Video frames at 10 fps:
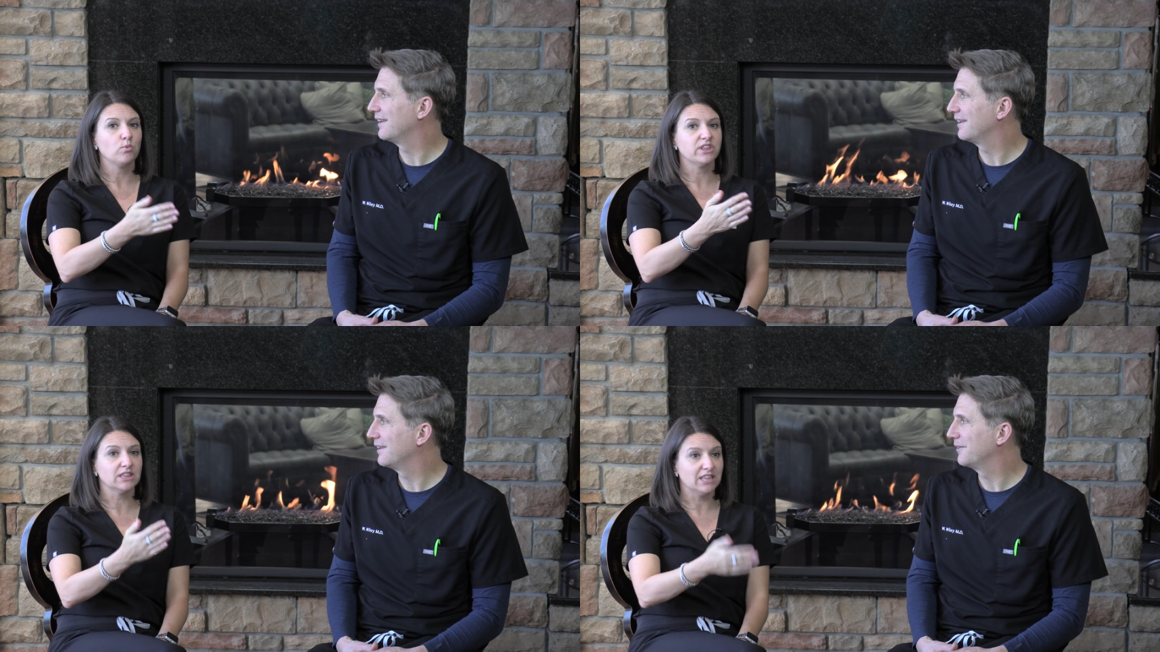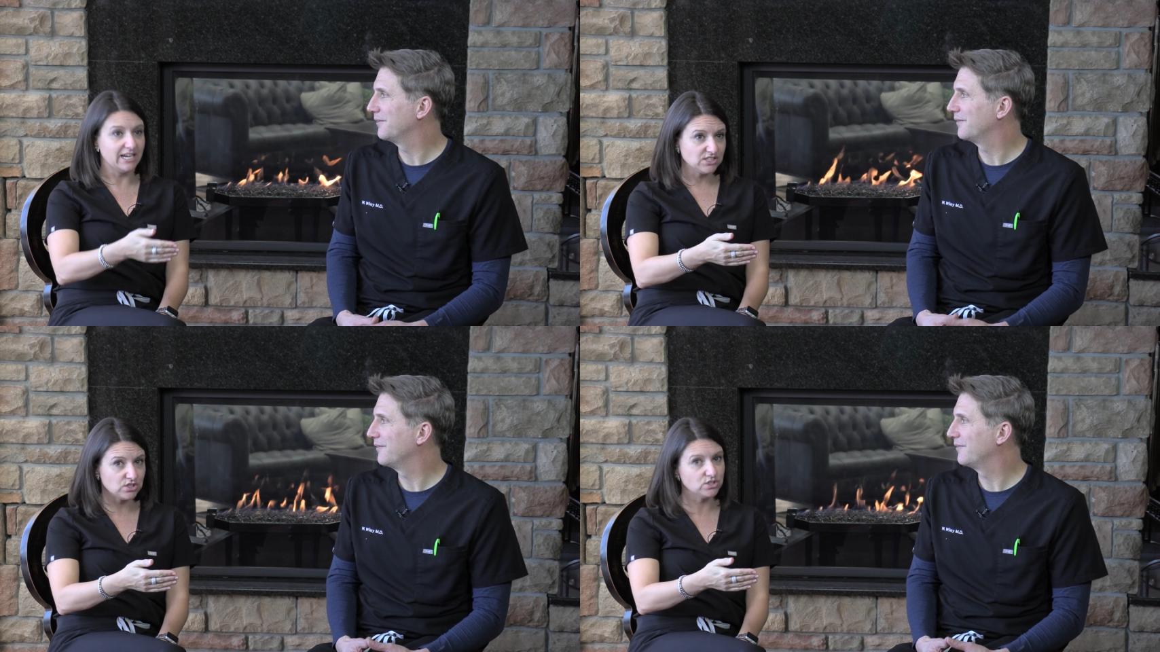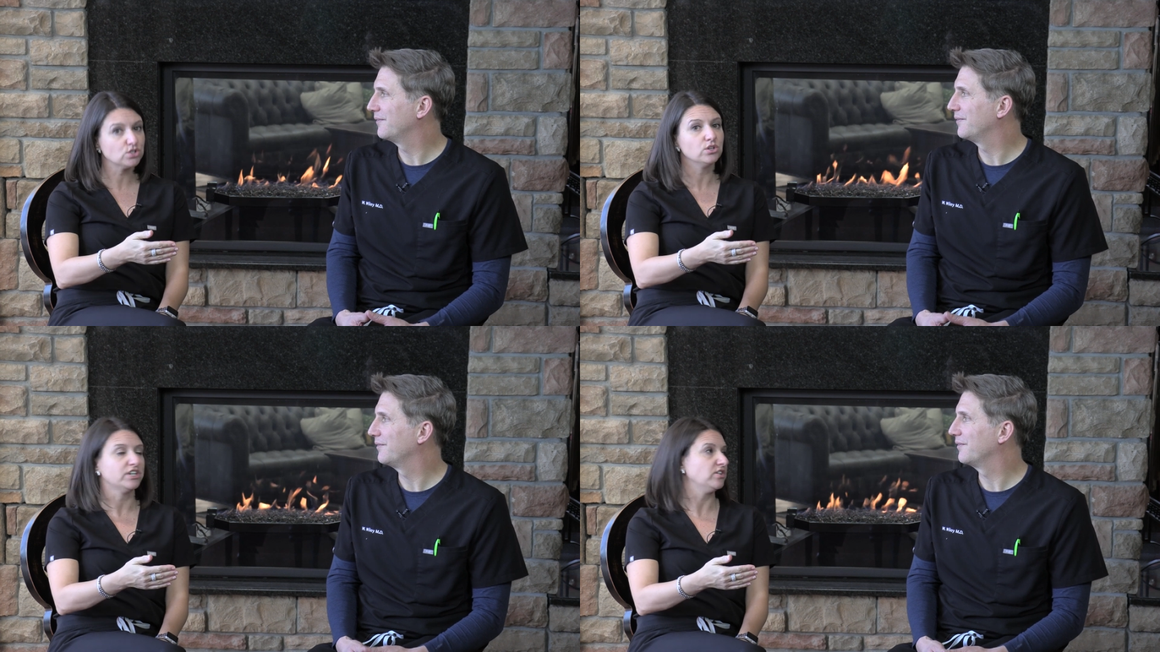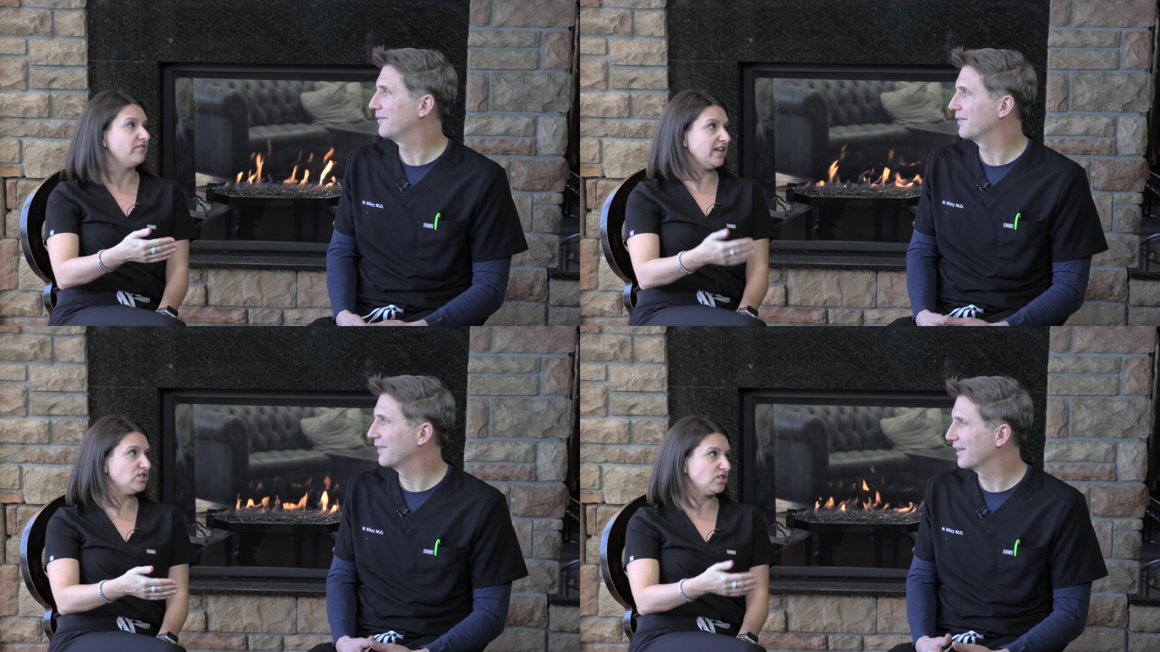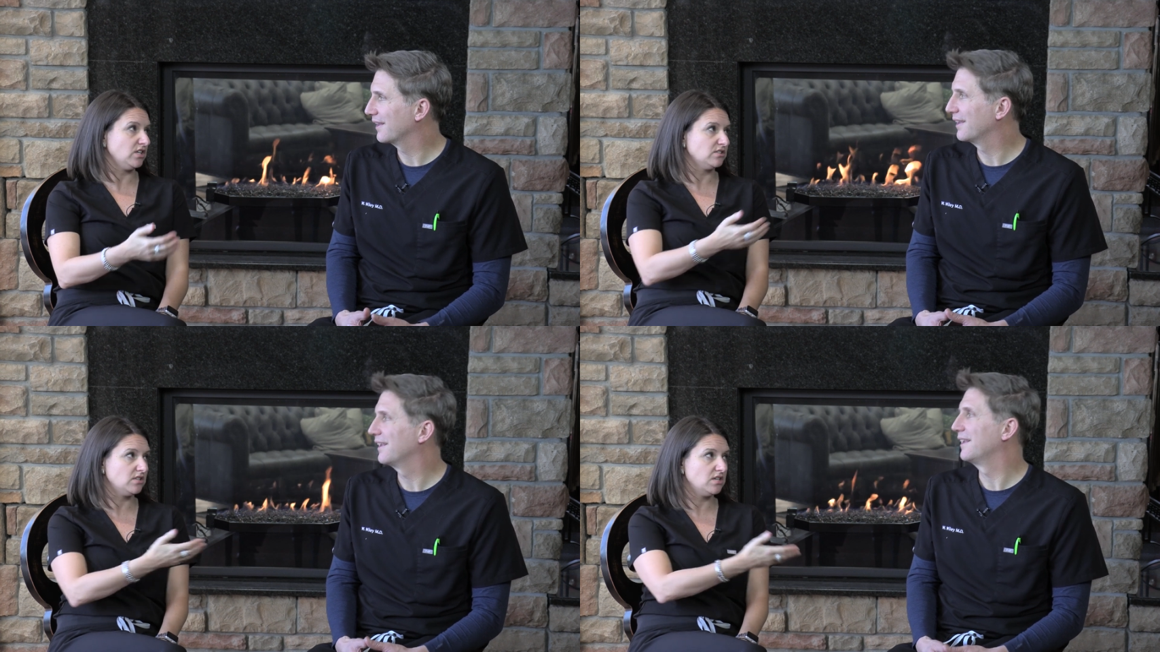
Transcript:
Speaker 1: with less surgical interventions.